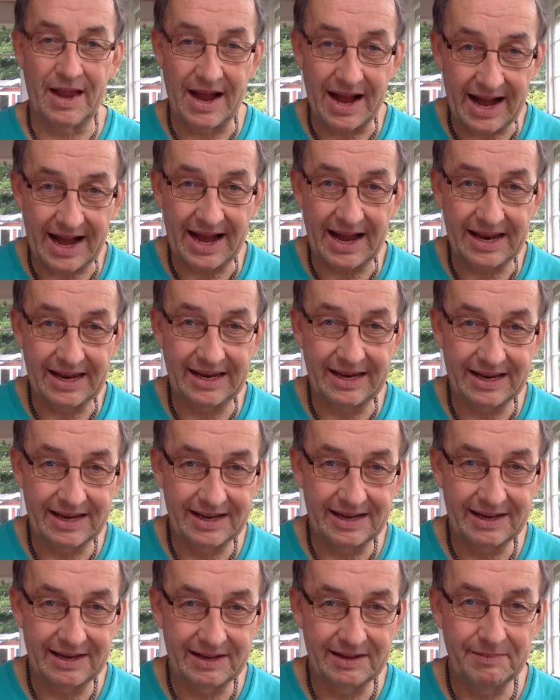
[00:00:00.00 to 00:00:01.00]
I
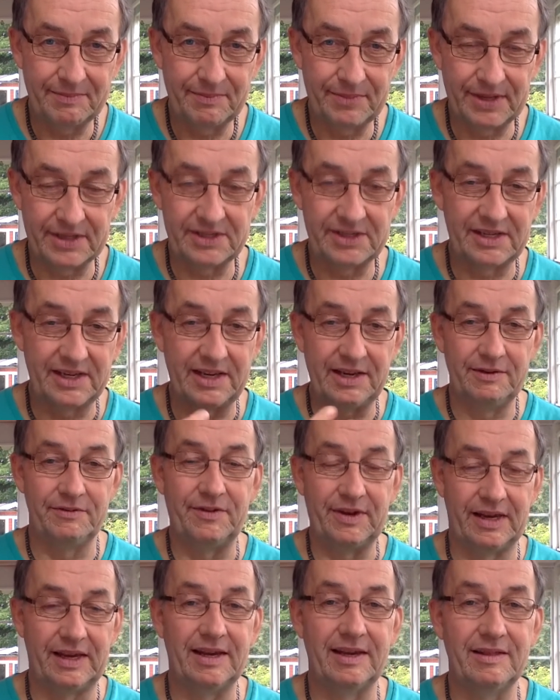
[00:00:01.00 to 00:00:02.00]

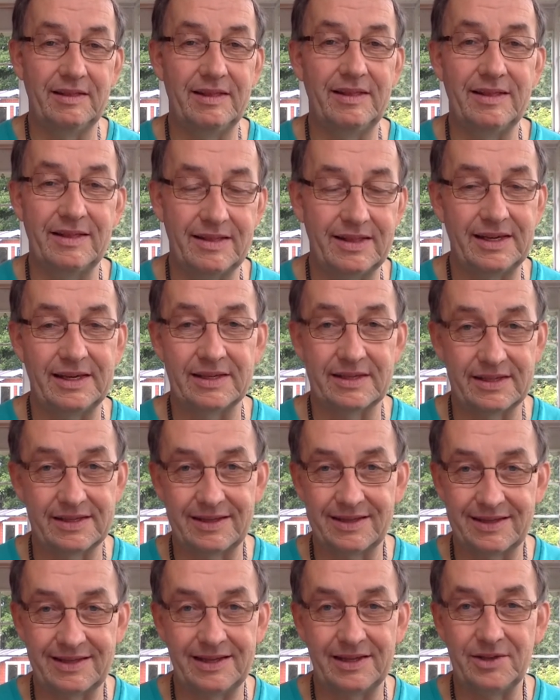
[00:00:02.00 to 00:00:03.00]
perceive in this
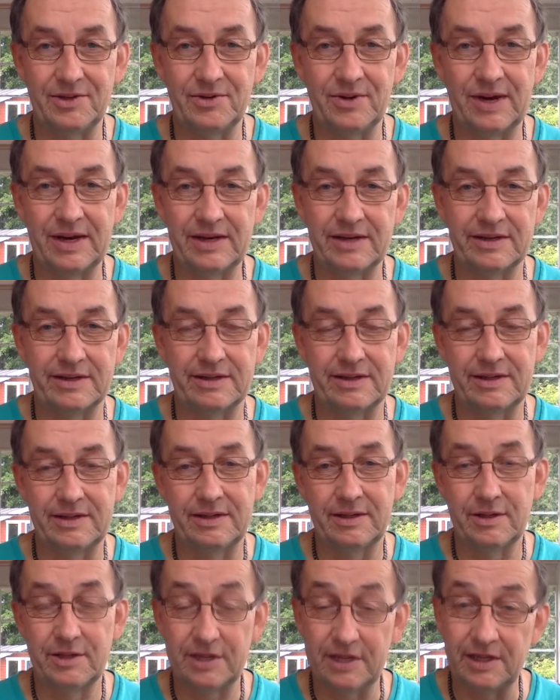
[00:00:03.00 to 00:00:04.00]
situa
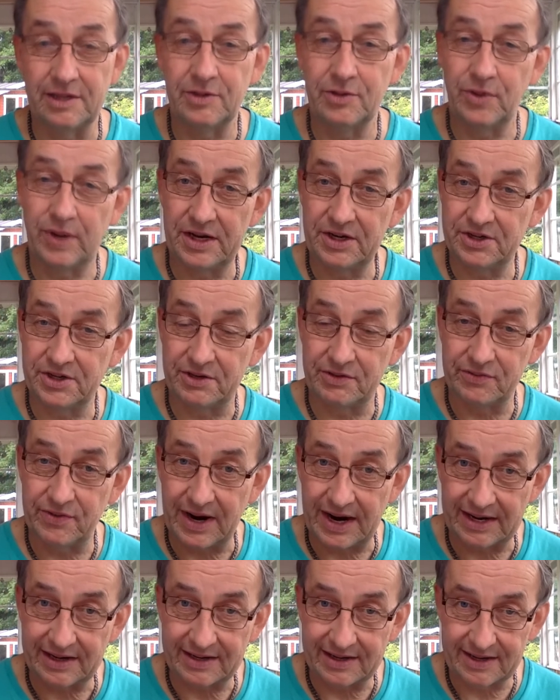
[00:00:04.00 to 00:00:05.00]
situation
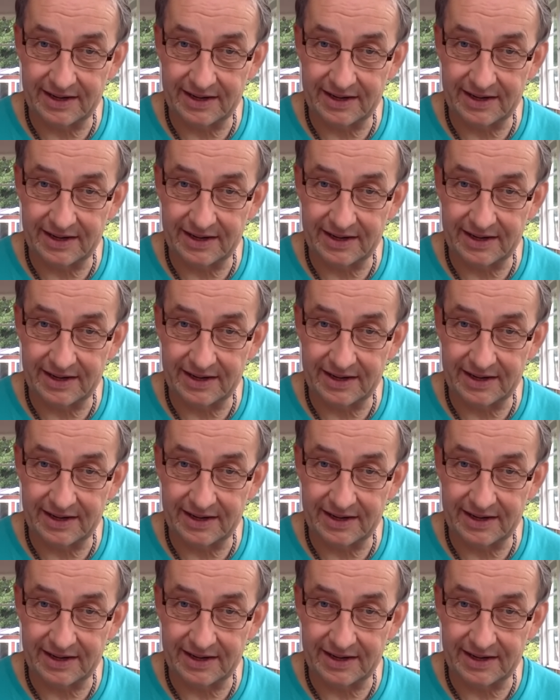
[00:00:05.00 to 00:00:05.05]
right